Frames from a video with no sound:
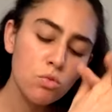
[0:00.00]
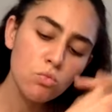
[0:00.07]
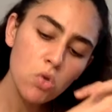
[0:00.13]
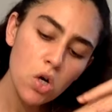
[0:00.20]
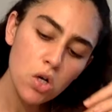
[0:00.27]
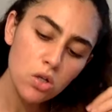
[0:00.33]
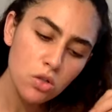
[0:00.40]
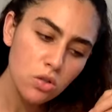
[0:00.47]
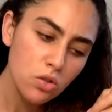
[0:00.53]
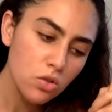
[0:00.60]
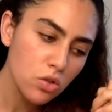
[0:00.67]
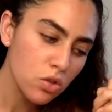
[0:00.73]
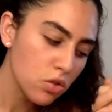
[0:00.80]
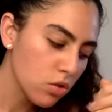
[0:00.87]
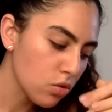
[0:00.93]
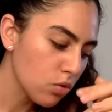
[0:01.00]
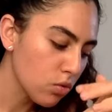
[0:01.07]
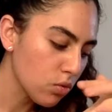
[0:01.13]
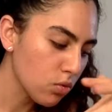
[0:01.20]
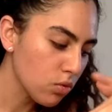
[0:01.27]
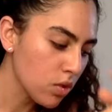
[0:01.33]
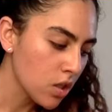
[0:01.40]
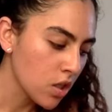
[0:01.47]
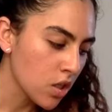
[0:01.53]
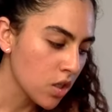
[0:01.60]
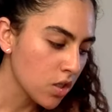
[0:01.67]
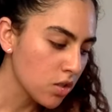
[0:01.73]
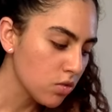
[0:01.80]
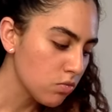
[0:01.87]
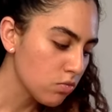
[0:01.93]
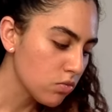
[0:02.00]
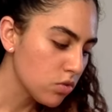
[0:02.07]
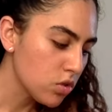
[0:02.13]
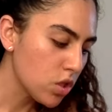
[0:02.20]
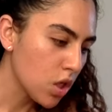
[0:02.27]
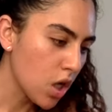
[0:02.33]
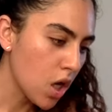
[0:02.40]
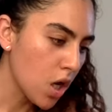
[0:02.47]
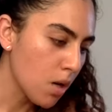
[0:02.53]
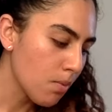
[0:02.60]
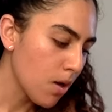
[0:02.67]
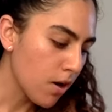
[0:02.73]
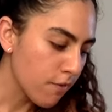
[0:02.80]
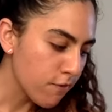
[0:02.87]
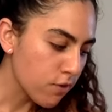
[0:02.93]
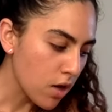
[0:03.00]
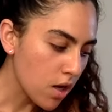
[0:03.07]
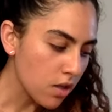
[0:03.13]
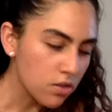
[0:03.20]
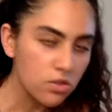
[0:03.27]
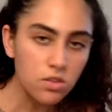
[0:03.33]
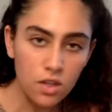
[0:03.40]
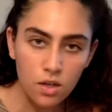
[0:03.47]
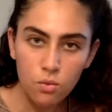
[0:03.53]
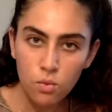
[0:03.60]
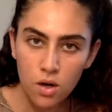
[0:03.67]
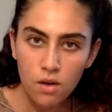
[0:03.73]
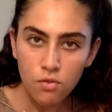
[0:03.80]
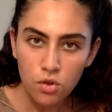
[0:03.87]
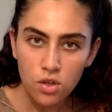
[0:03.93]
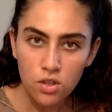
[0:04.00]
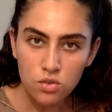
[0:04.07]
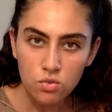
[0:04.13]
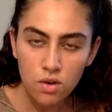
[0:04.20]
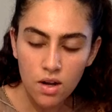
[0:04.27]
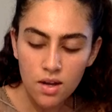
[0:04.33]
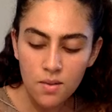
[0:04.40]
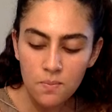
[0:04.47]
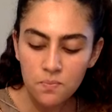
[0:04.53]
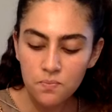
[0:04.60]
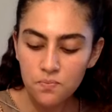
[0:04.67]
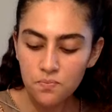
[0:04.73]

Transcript: well, you know, today my friends, like, whatever it is, right?